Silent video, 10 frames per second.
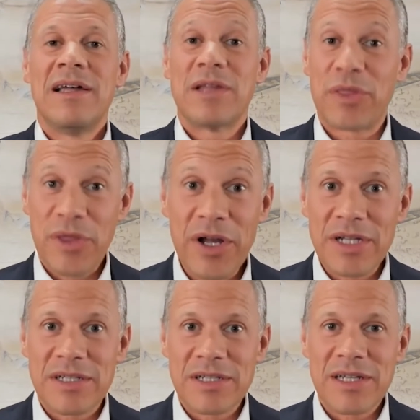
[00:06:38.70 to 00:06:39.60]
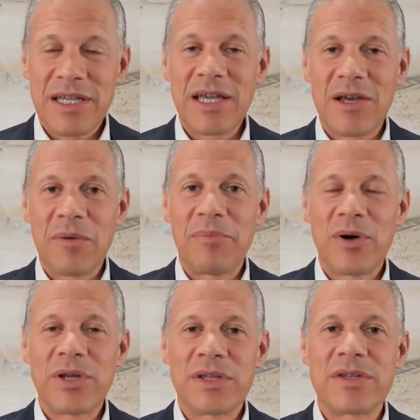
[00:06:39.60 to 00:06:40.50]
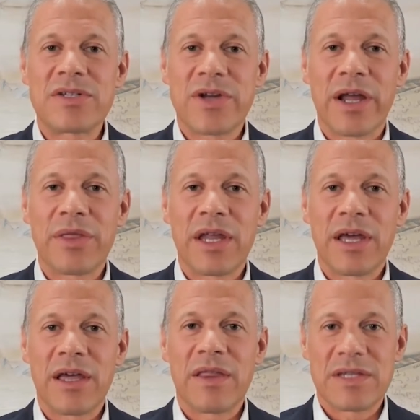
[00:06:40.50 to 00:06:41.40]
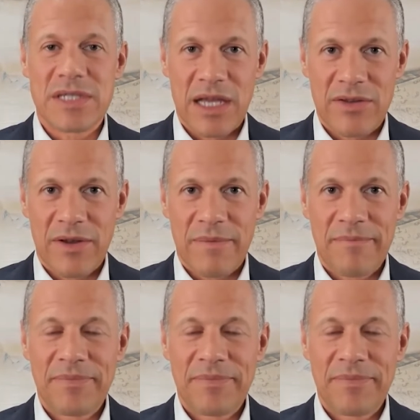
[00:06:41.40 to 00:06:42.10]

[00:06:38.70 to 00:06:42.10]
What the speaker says: The third key component to strengthening the sector.